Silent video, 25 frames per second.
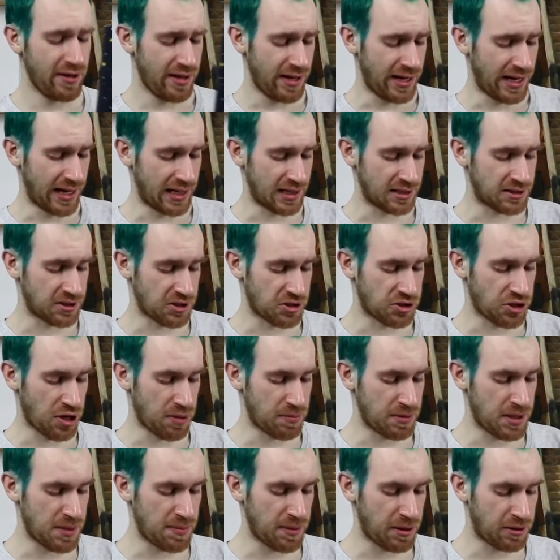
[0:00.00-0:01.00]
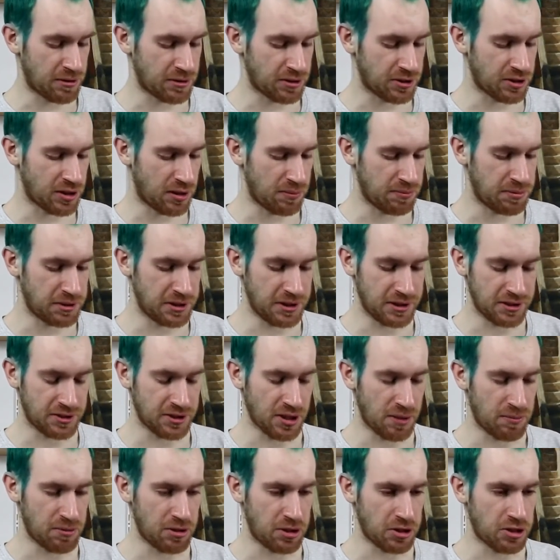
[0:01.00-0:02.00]
And it's a Germany-bound company, so
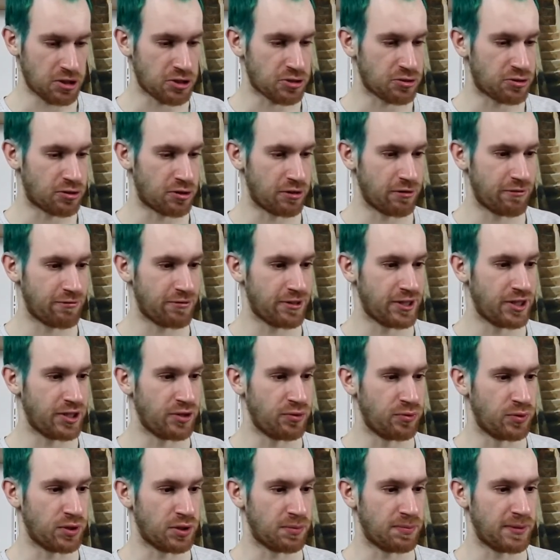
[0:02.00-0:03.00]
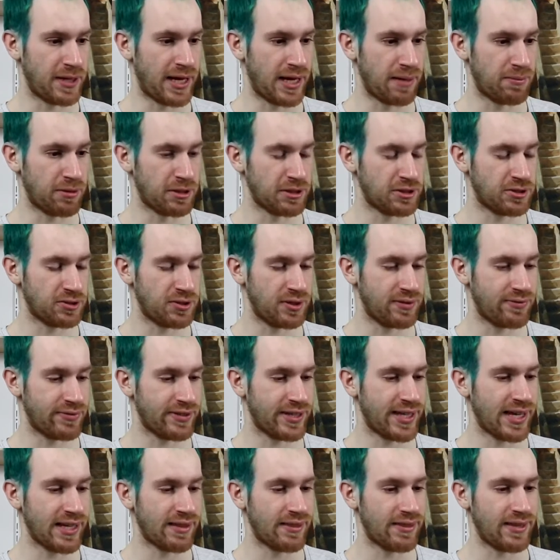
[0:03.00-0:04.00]
I'm not sure if you would be able to even
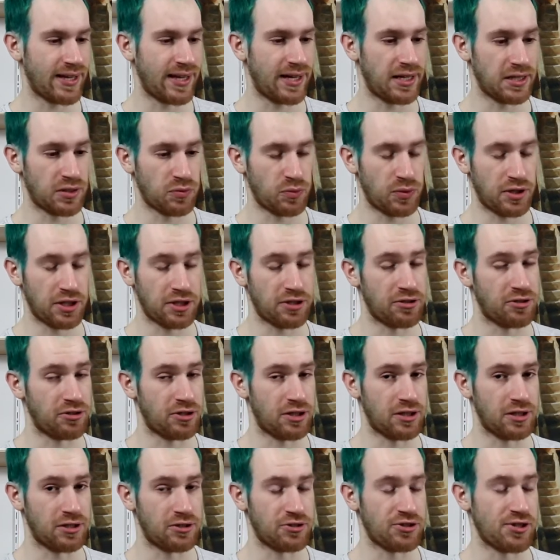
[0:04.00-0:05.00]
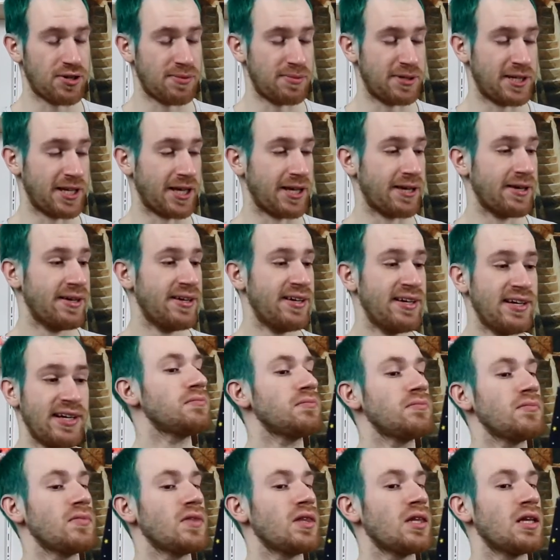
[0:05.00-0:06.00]
get that when you're not in Germany.
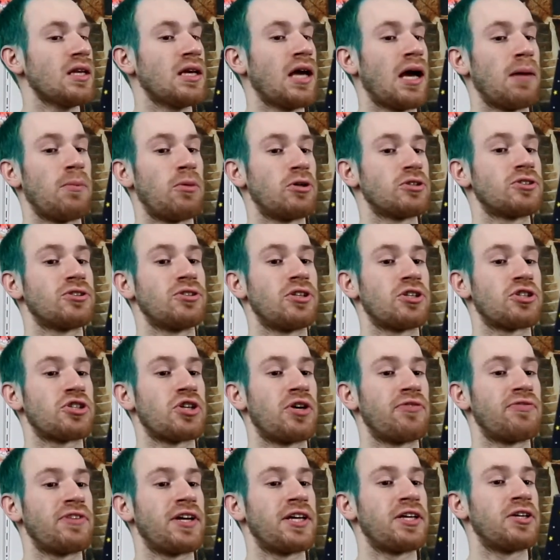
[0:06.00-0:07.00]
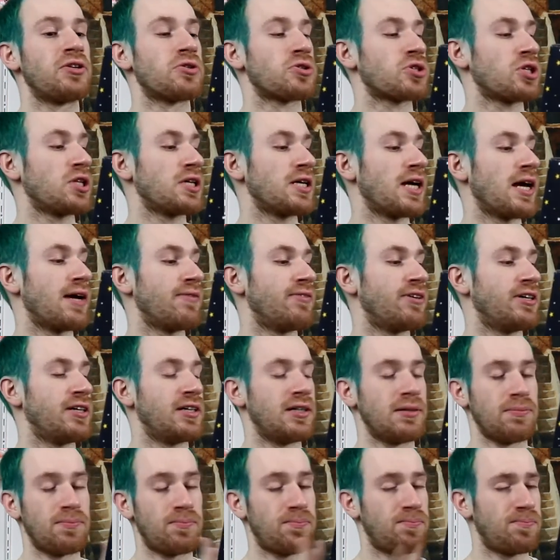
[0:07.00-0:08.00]
I'm also not sure if they usually
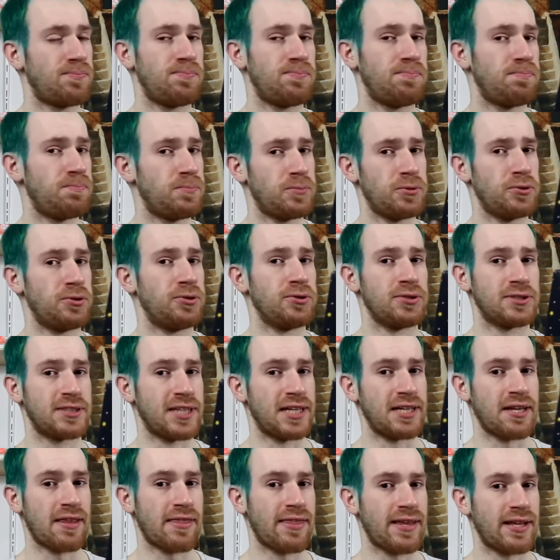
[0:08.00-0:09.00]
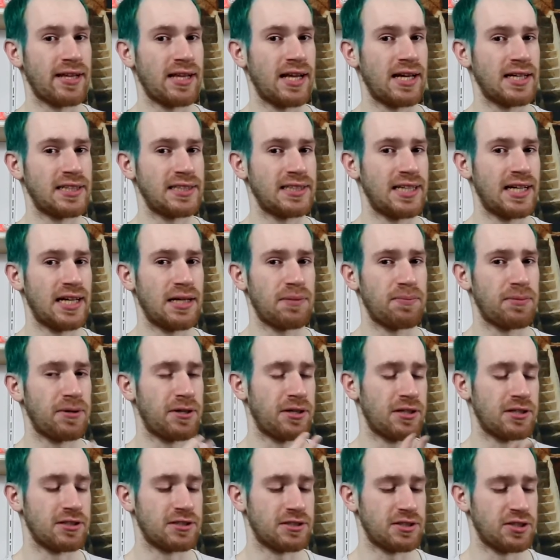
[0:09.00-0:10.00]
ever produce anything like that,
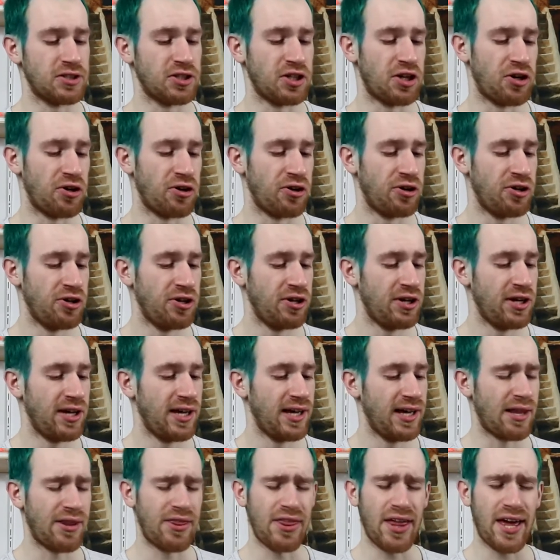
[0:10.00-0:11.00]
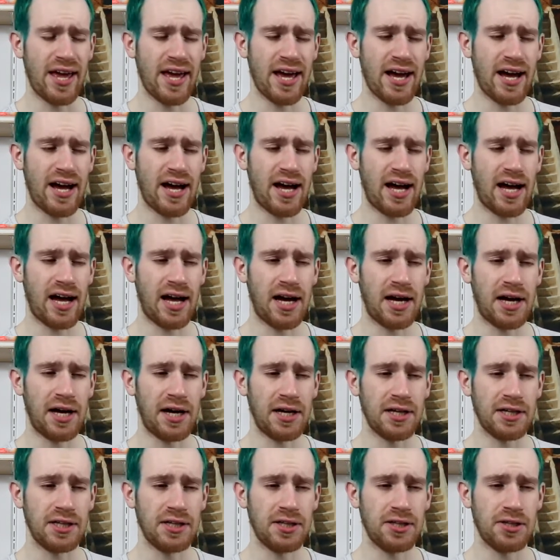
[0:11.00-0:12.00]
because, you know, they
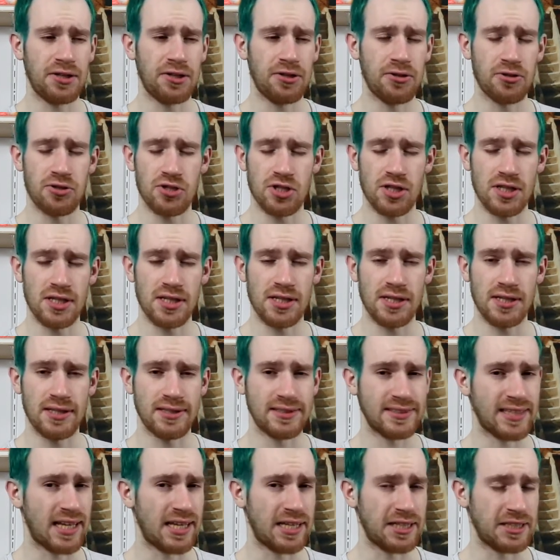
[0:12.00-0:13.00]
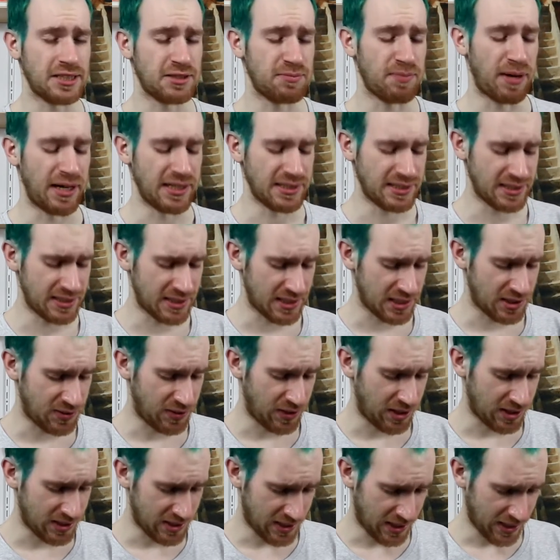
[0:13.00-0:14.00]
are usually selling spices as
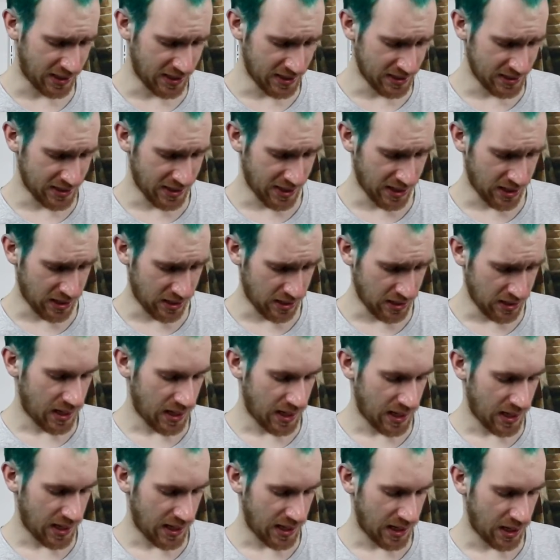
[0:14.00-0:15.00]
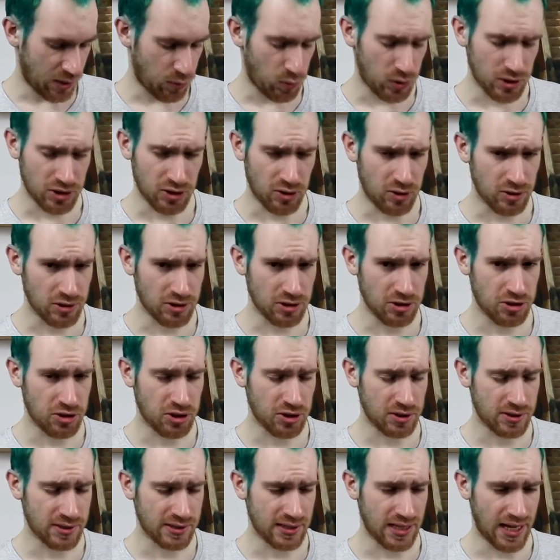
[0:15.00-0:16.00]
far as I can tell. It was also
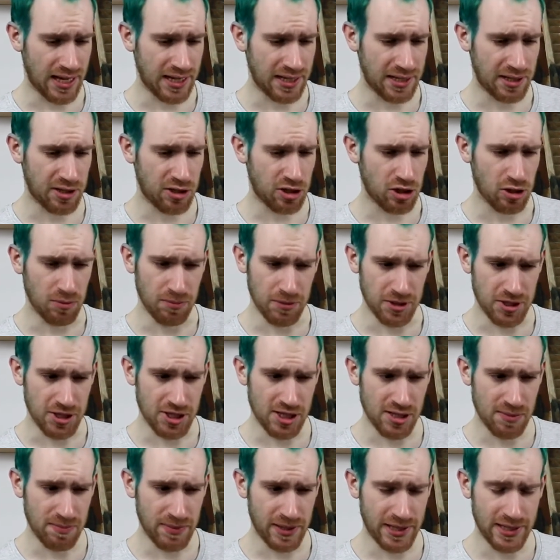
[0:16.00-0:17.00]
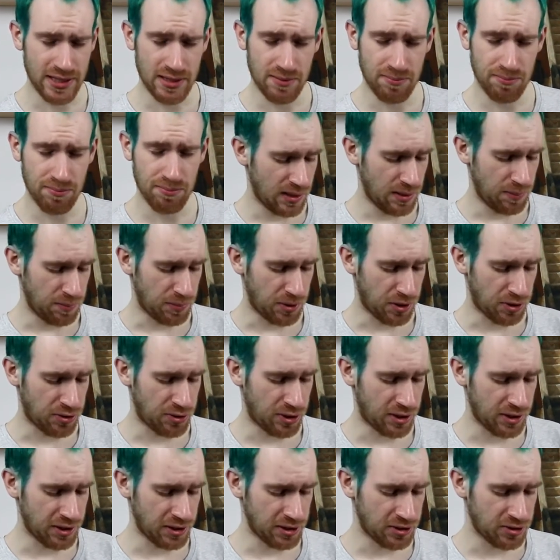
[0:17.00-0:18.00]
just like commissioned by them, but
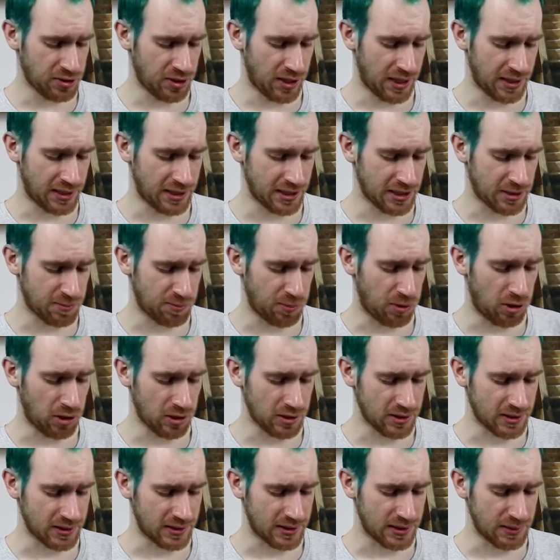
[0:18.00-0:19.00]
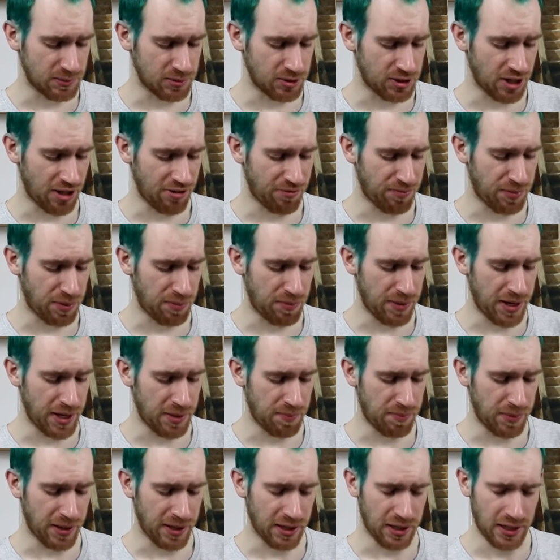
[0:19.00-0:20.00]
according to like this box, it seems to have been
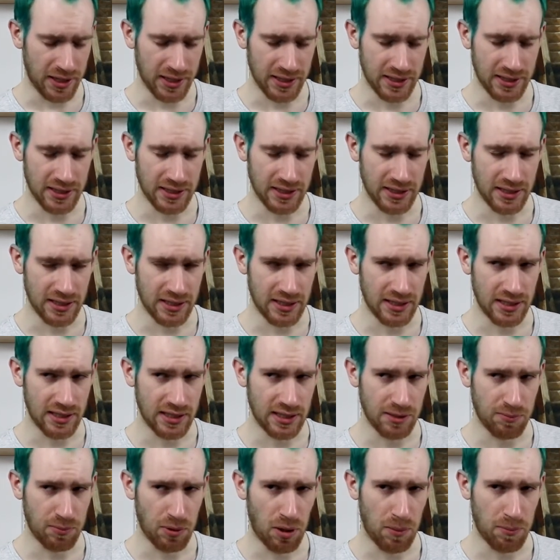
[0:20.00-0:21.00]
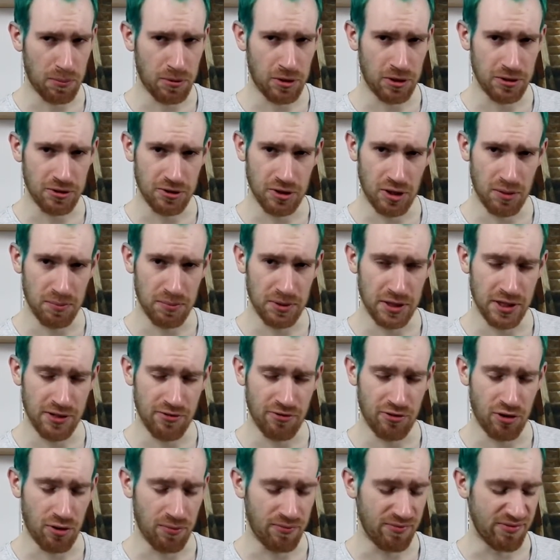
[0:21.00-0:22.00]
made by like a popcorn company
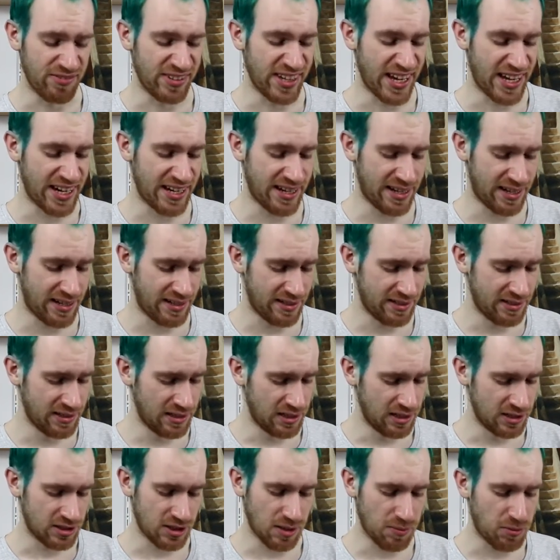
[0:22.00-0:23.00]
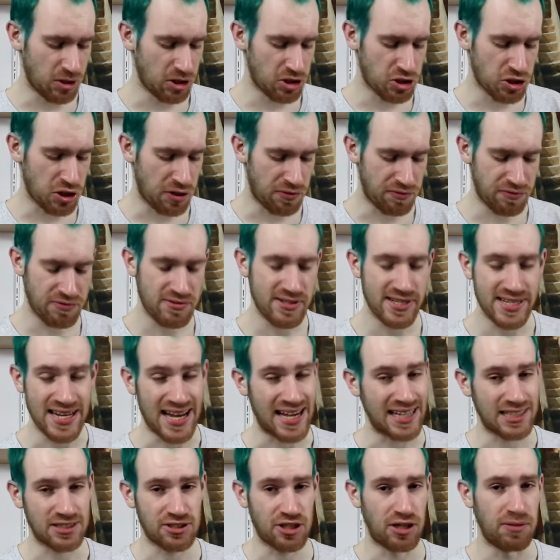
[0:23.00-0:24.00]
from Vienna. So I'm not sure if
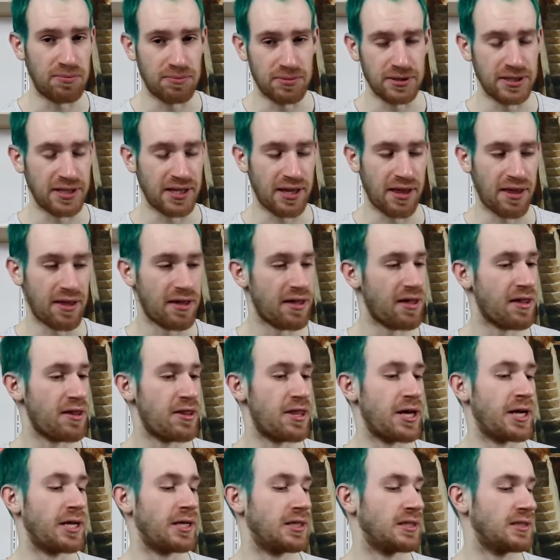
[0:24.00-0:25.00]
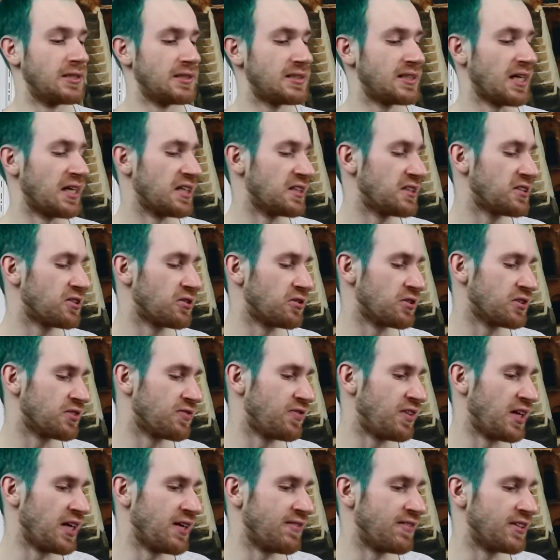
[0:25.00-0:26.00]
that company then sells those
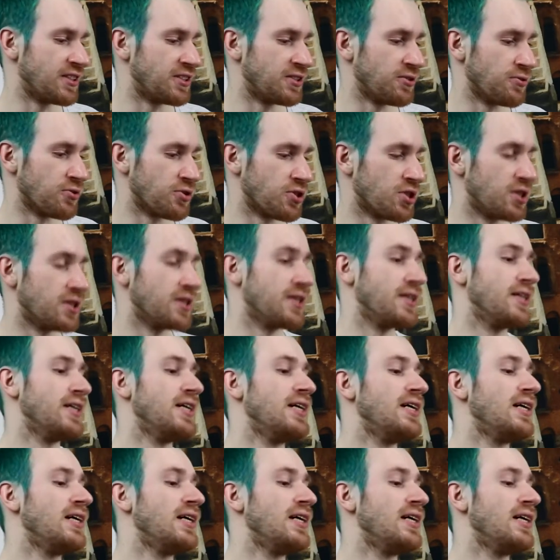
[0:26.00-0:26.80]
flavors usually.